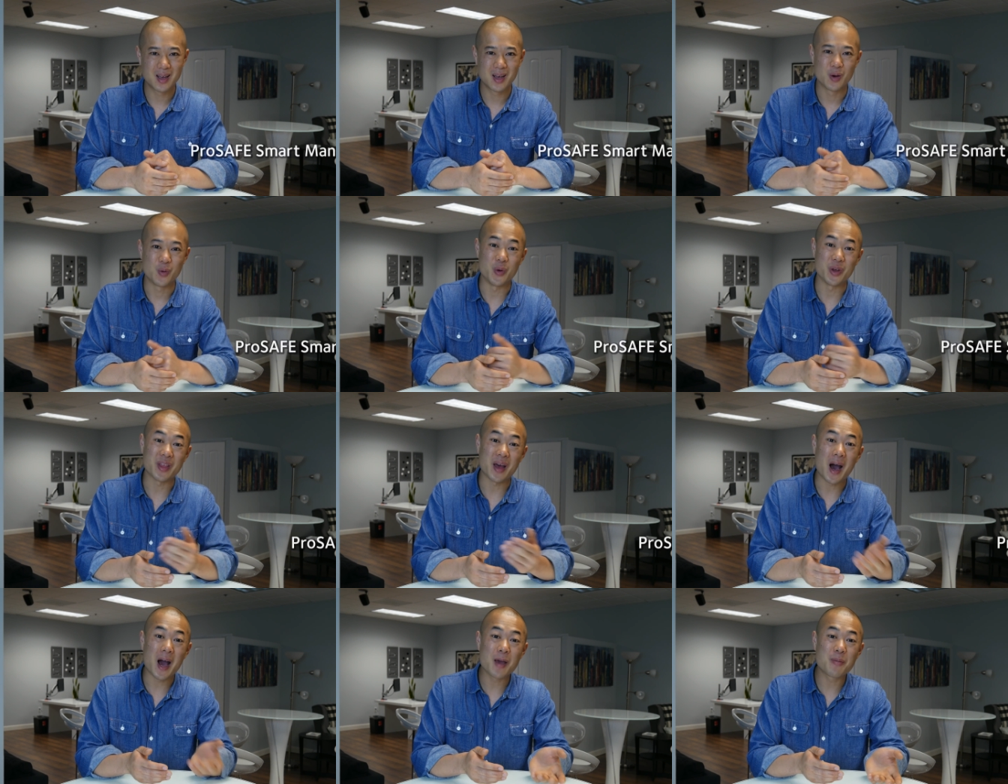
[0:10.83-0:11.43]

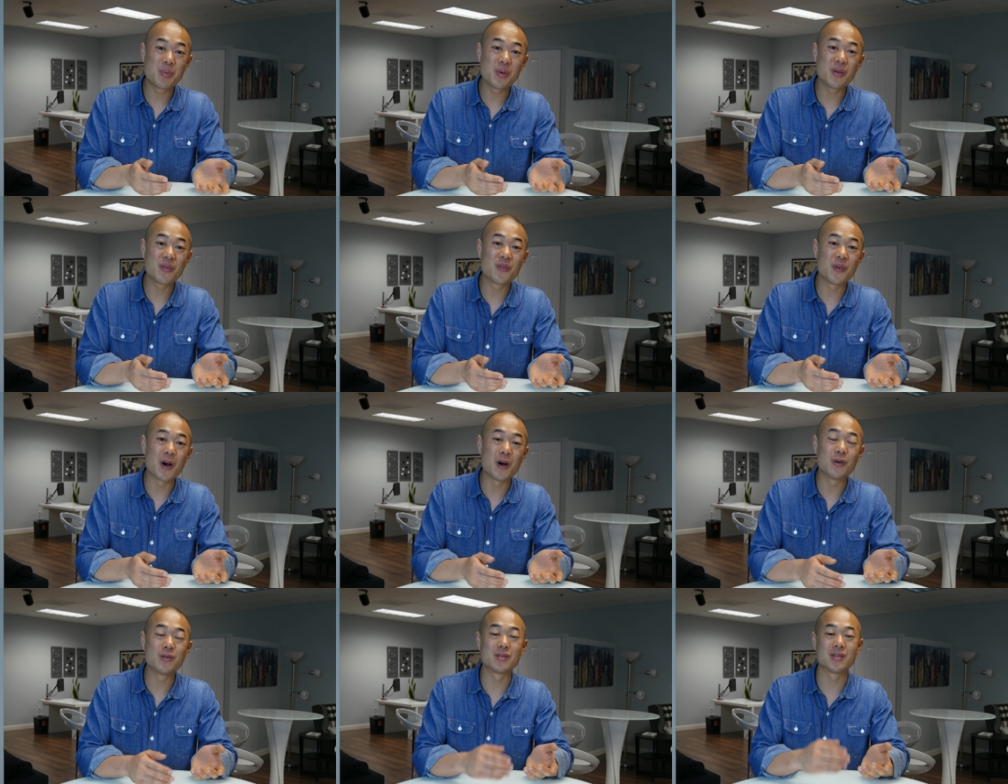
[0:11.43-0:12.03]
With IP
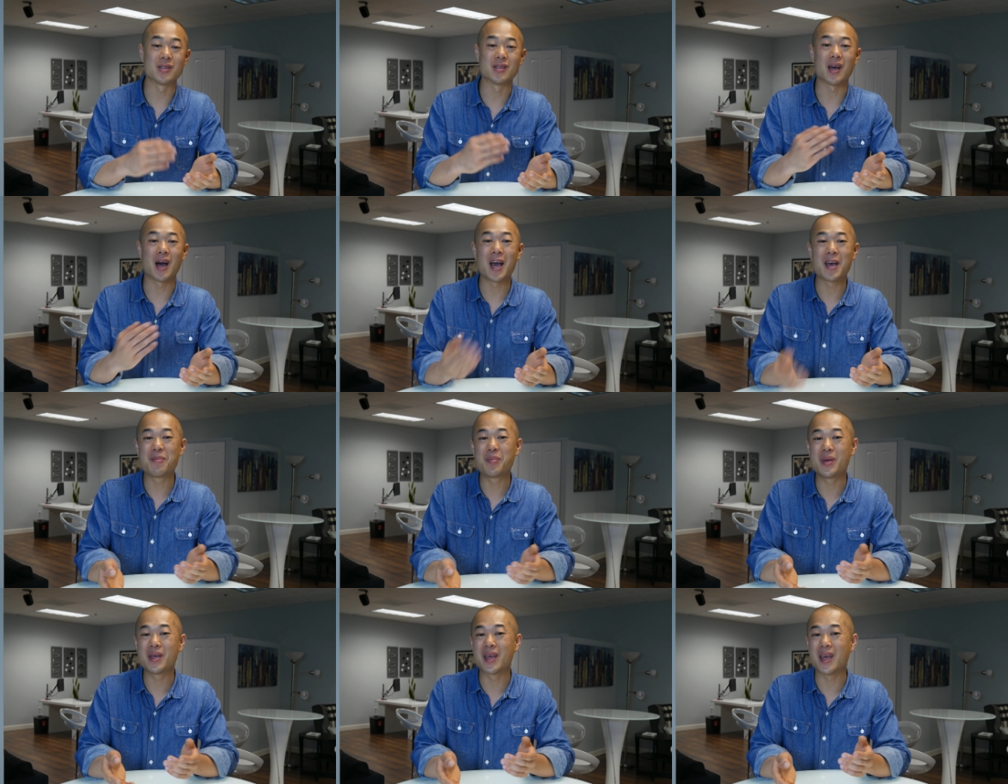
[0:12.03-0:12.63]
phones and
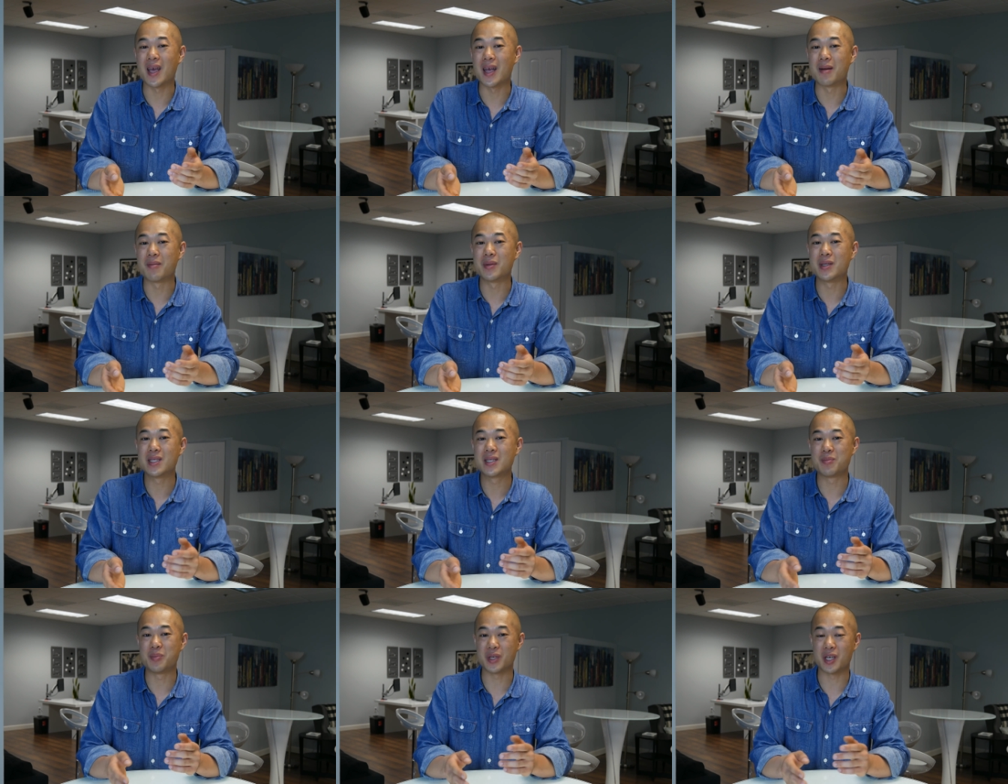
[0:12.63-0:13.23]
IP
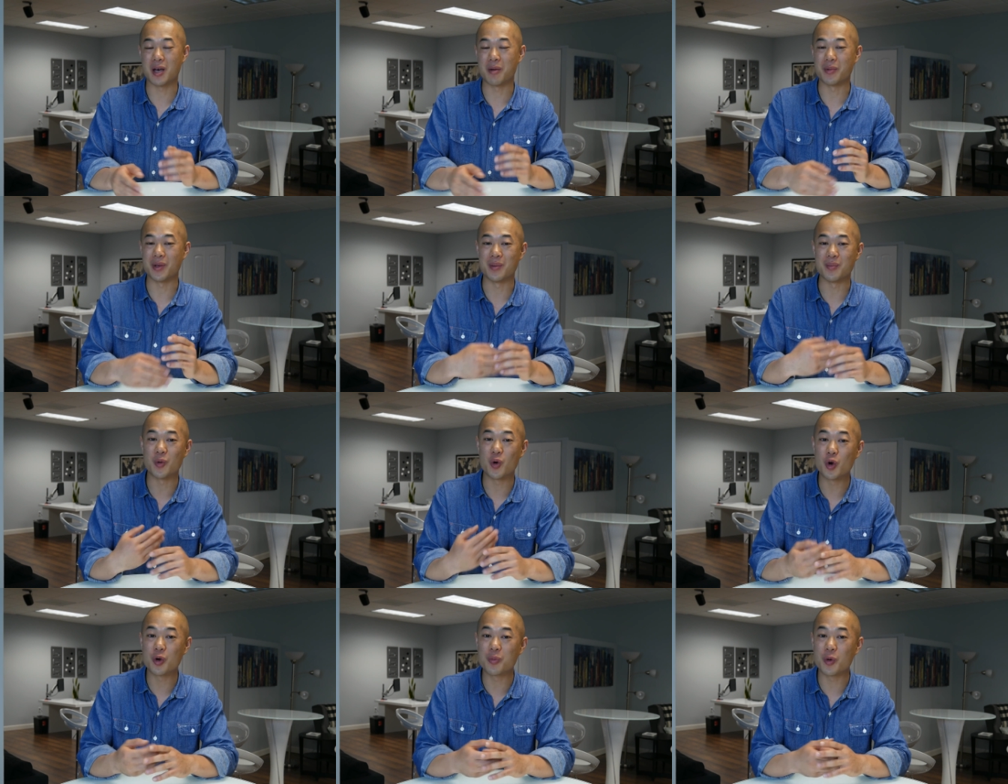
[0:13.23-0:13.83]
cameras becoming
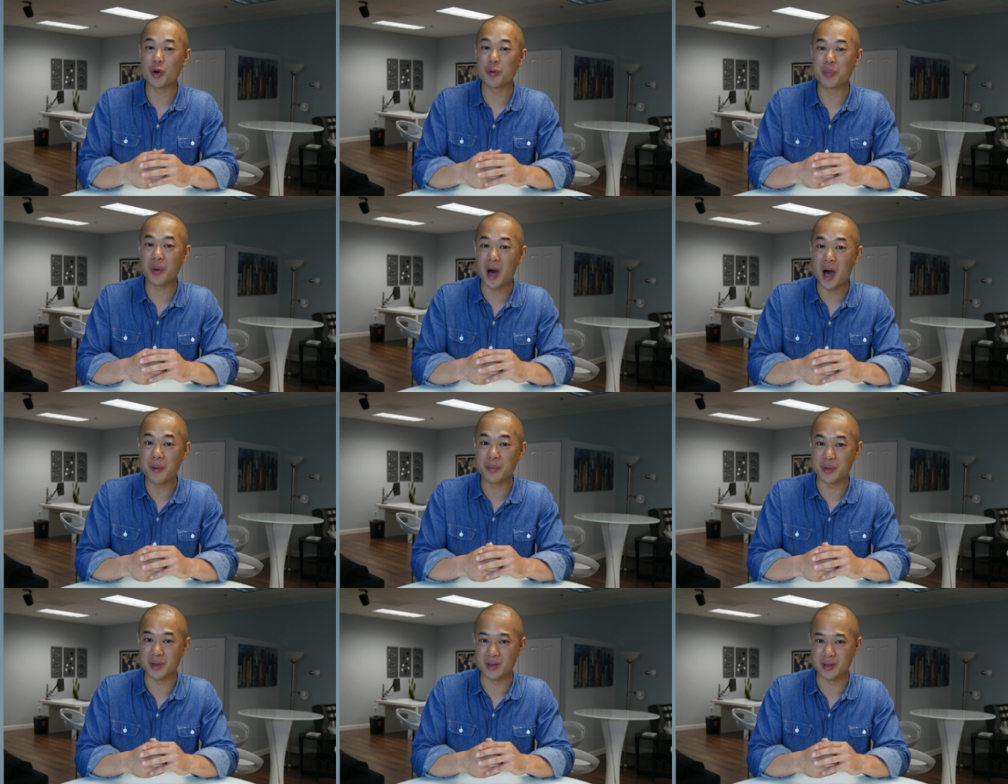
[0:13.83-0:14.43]
more and more
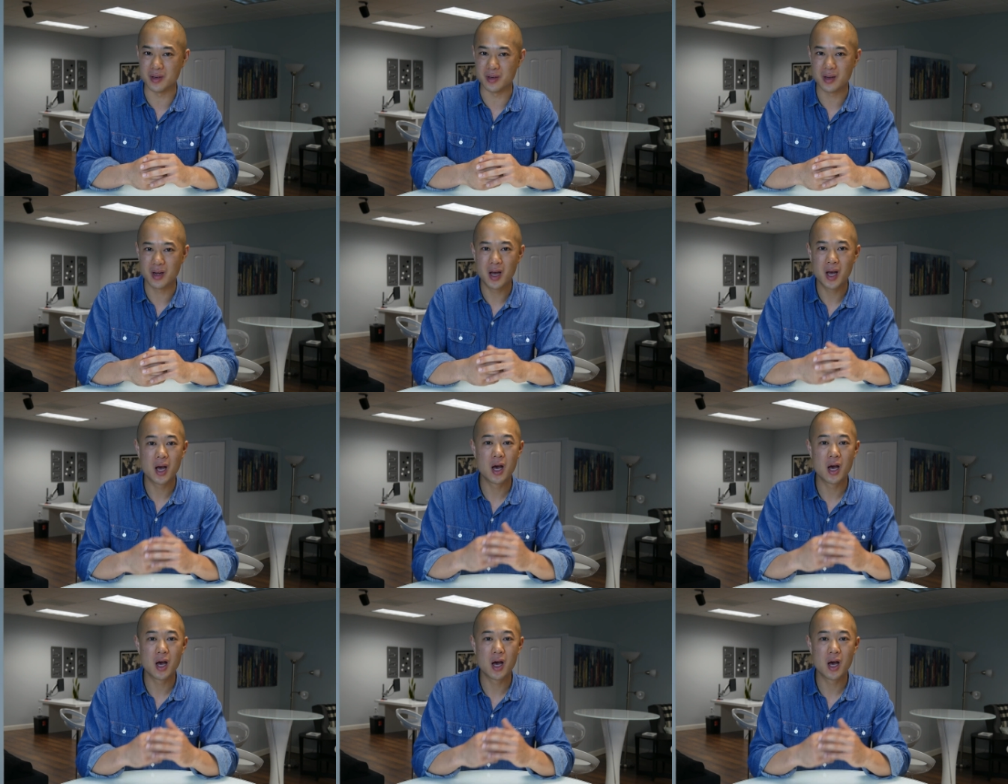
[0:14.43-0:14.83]
popular,